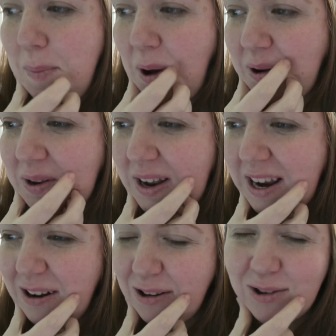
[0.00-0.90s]
But
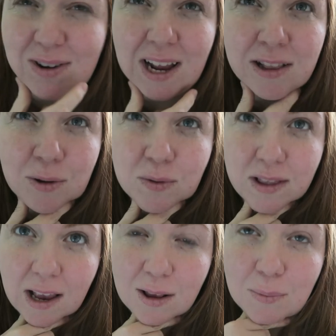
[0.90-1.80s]
I also like those
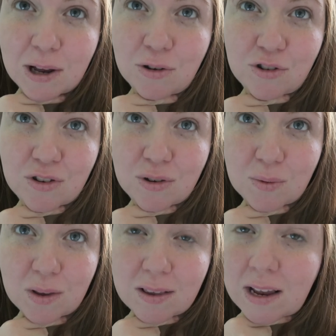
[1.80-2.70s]
days where you just
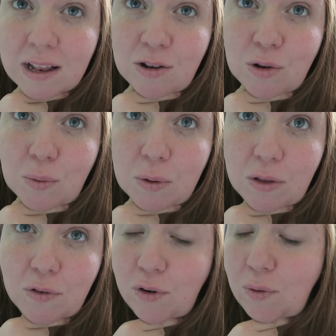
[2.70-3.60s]
don't decide and you go
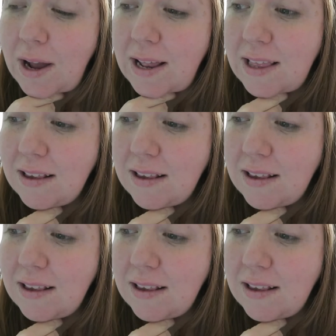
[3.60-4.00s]
with the flow. And